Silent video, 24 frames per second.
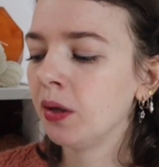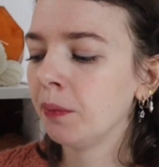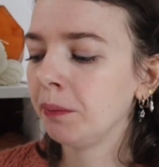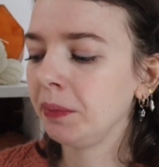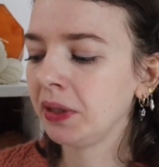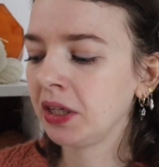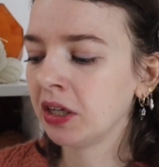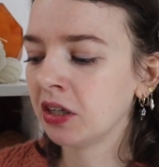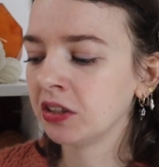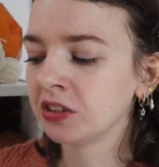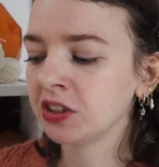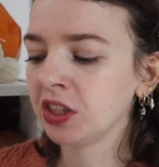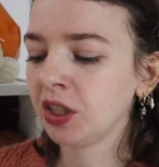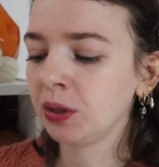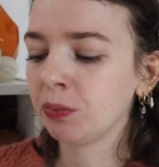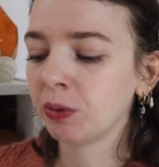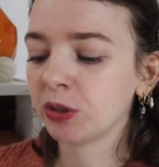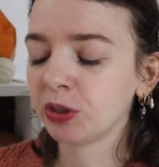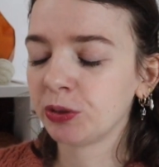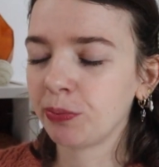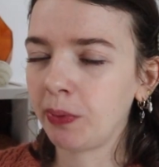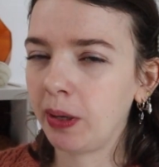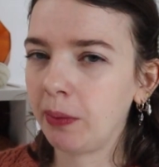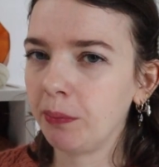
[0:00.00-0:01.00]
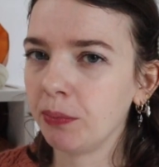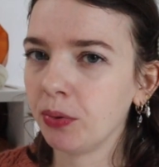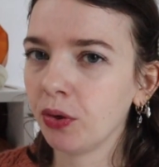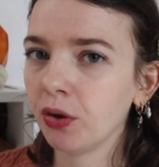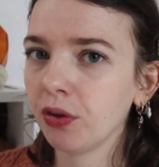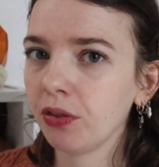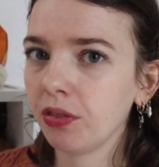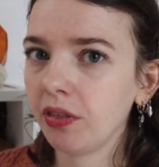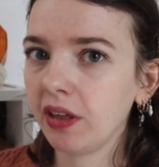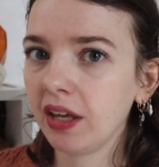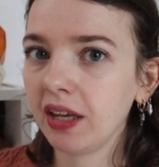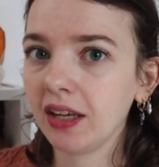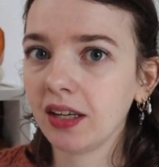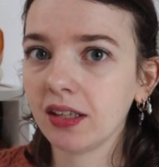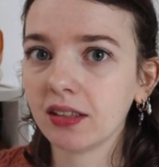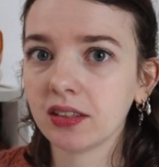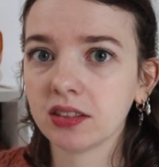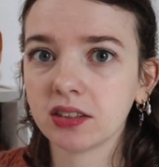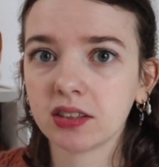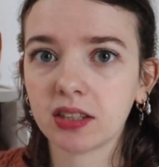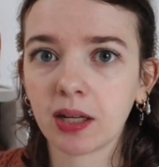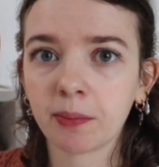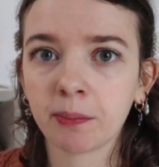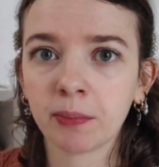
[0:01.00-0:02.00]
because it was my birthday in
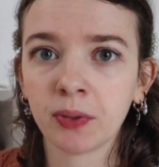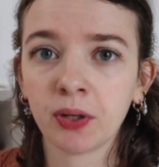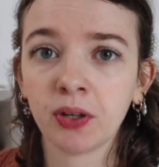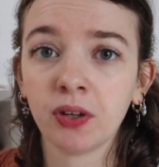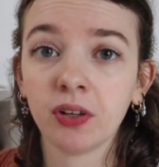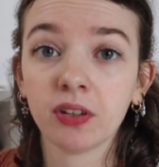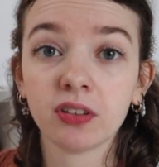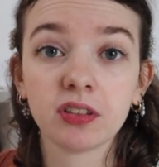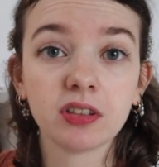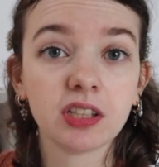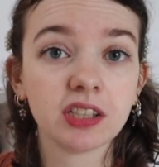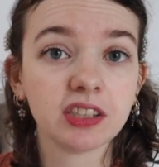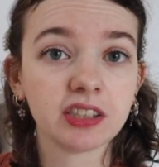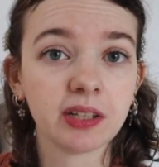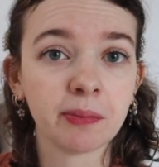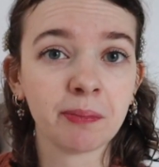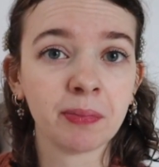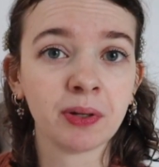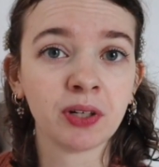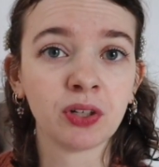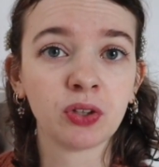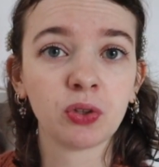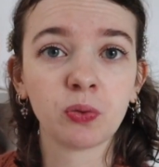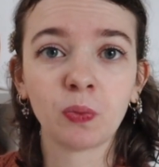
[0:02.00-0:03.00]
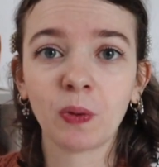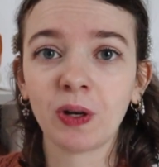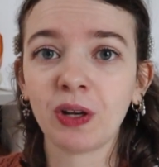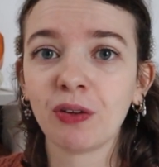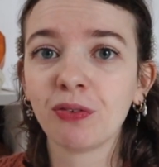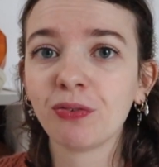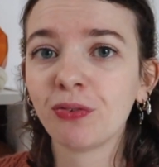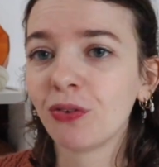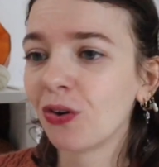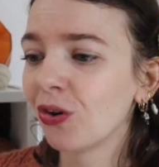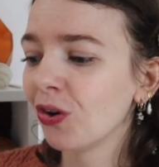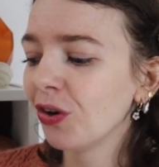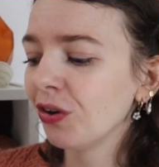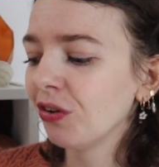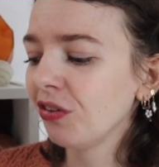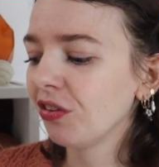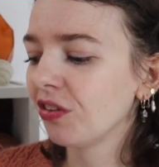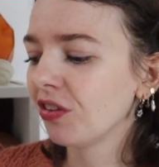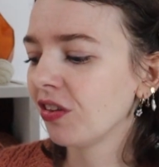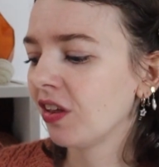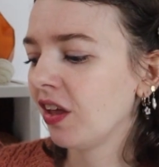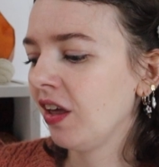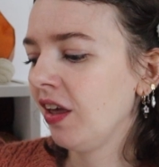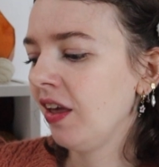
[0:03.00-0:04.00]
December the
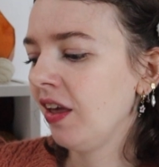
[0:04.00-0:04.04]
24th.